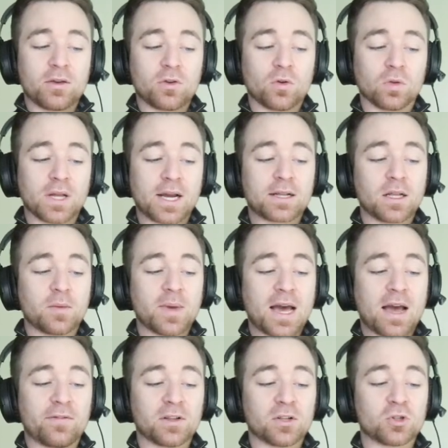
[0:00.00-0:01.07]
you'll likely be
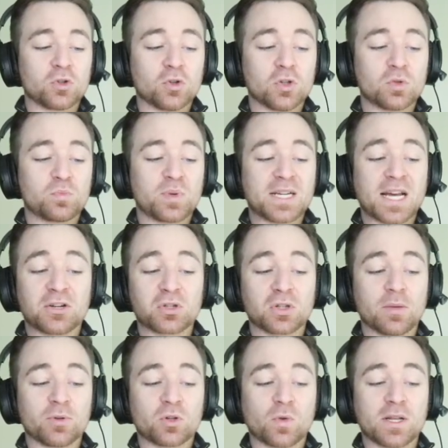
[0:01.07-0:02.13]
having to choose
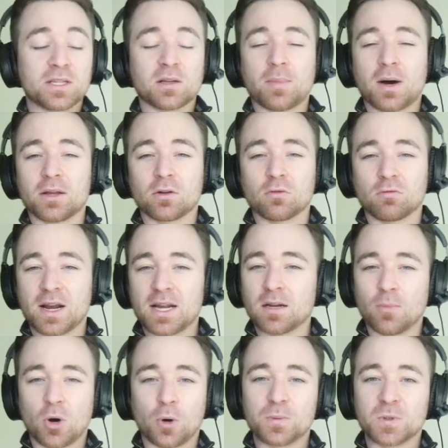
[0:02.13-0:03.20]
potentially between some other
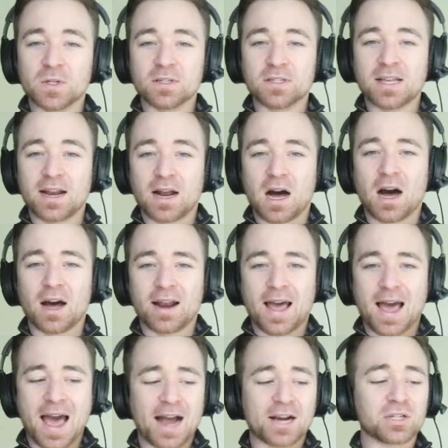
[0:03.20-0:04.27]
random options that aren't
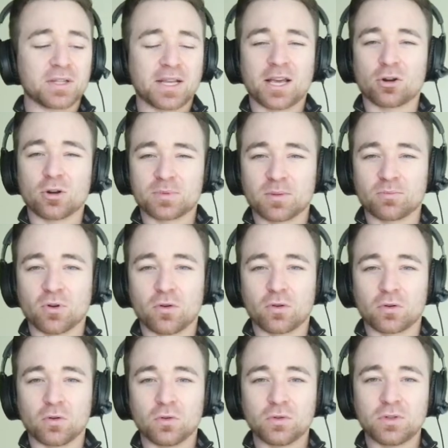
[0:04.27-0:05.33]
actually encryption
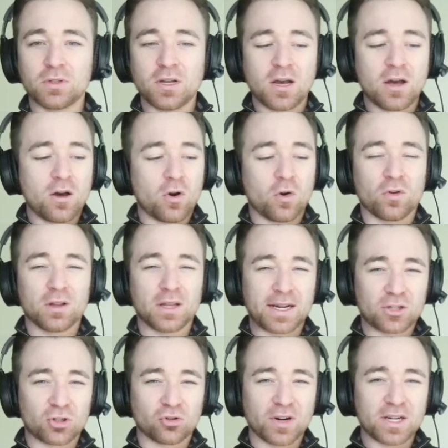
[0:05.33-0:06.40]
protocols or are
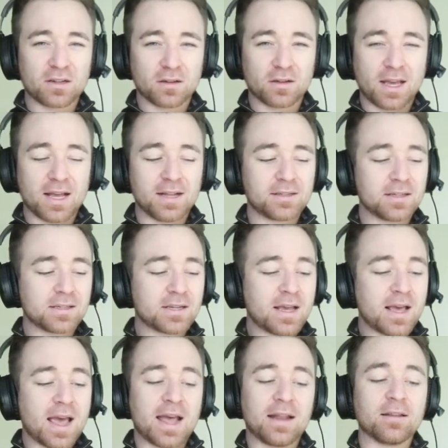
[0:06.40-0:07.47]
like trick answers
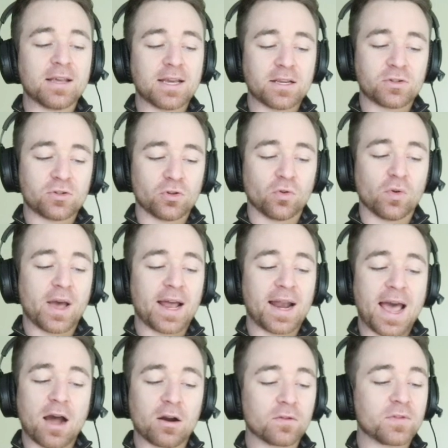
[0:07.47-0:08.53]
and these two. And
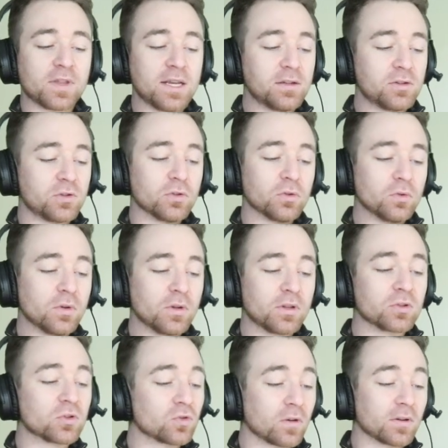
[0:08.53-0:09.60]
out of these two,
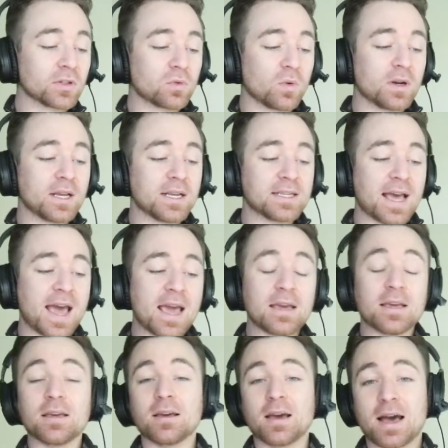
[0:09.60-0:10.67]
the strongest one is
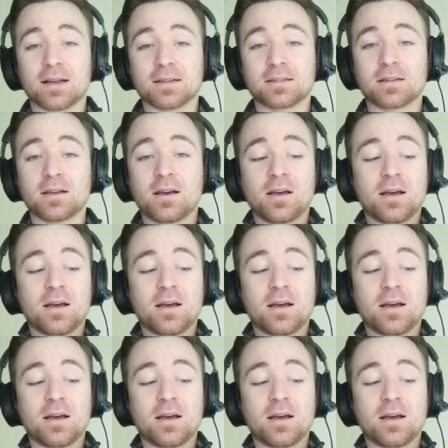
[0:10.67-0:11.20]
AES.